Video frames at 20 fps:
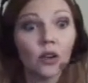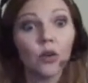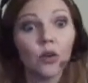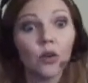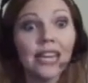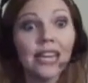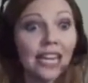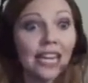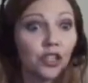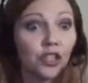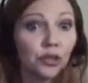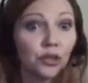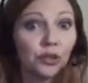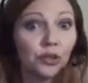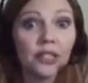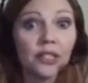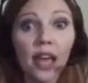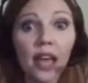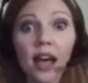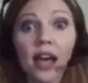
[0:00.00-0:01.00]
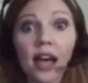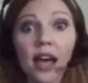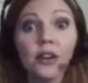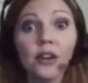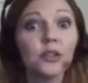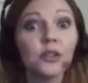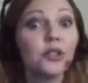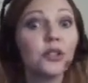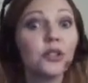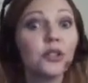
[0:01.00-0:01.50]
or nature side,
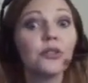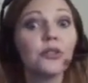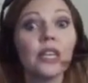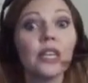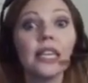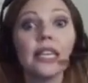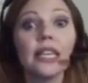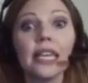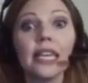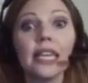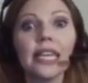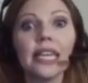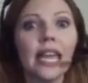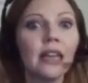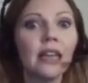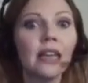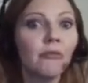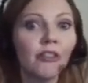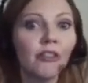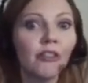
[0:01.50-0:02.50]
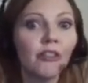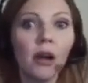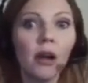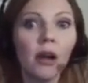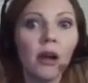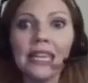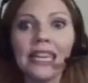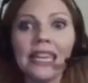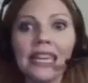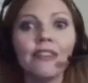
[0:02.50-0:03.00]
or do you think it came
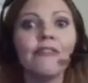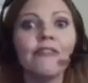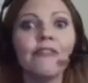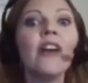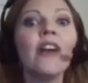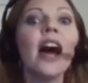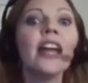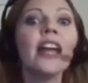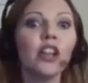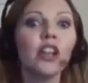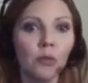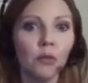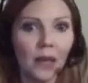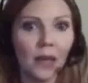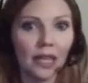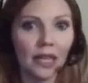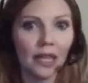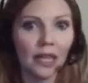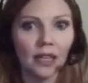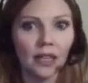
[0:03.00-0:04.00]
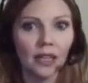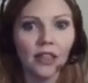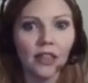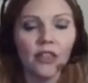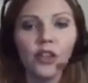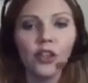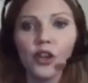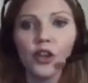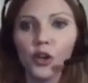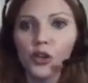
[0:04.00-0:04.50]
from the environment,
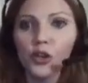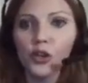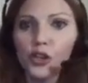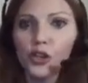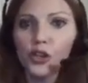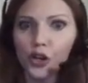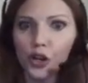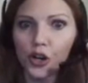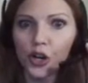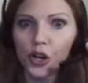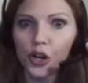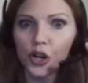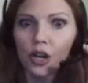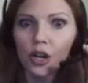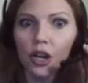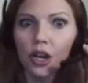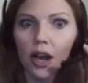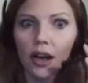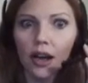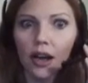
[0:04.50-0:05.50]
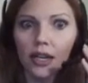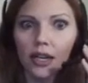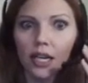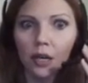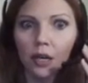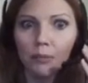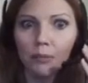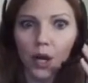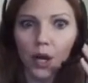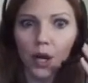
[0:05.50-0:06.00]
the nurture
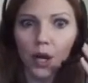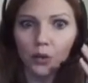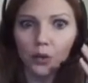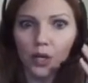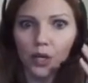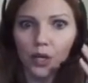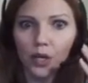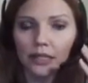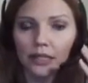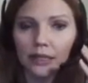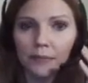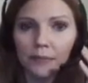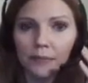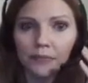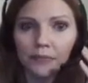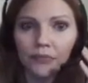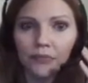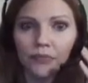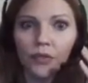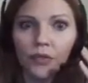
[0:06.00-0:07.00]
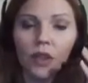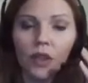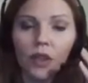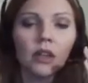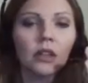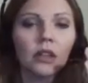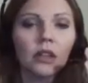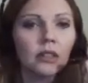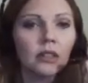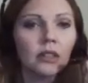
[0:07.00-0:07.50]
component?
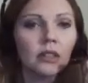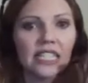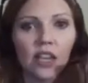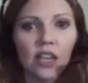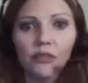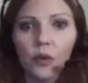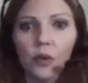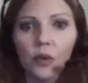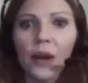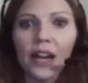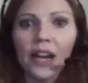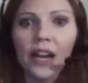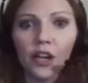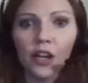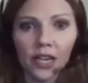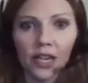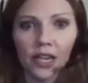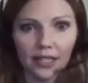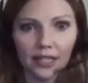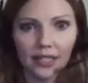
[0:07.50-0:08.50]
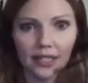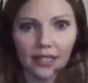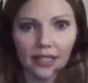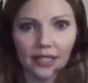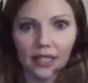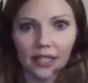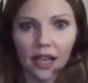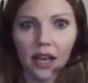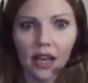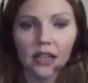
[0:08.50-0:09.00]

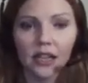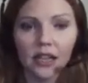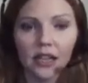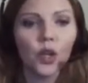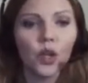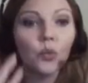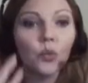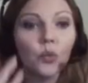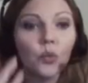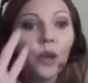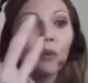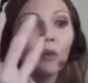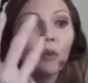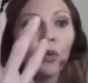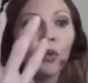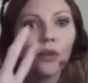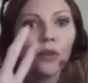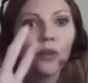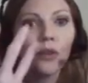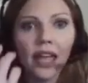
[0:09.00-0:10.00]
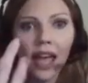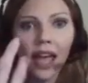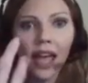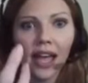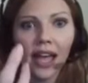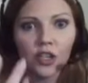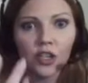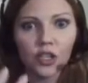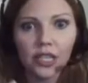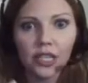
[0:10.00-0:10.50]
Self-awareness. So when were they
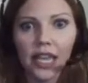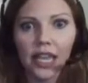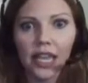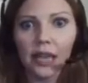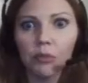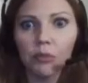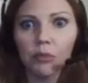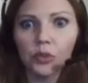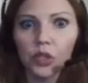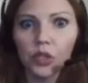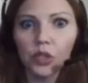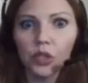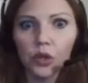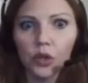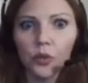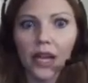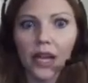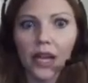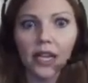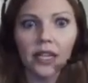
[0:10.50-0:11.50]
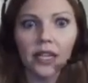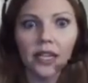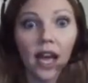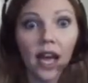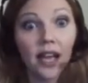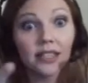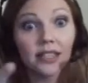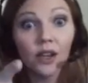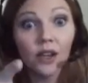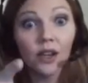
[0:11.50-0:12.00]
actually able to
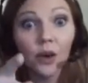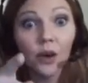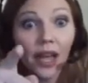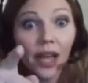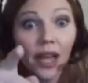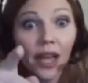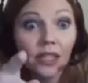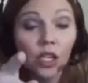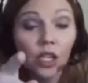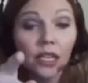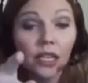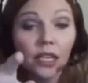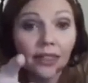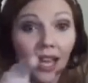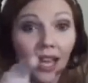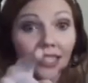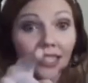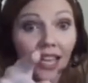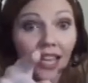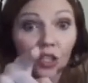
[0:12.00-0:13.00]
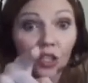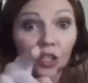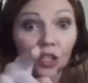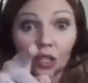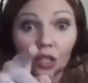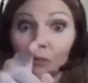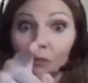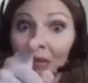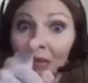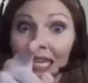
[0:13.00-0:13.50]
recognize, oh, hey, look, that's
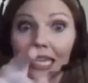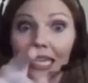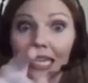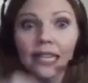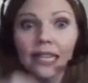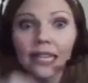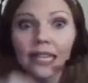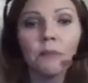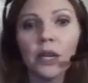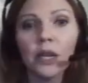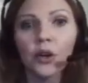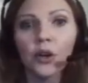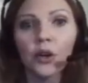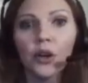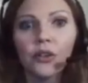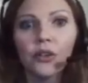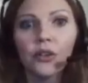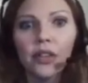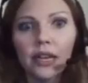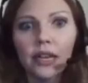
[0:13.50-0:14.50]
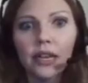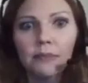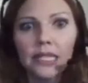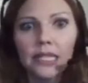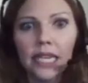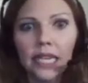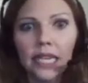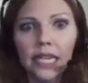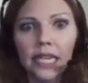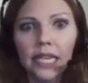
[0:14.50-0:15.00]
actually me in the mirror that I'm
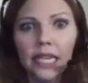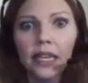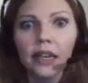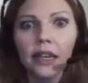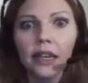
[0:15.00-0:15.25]
seeing?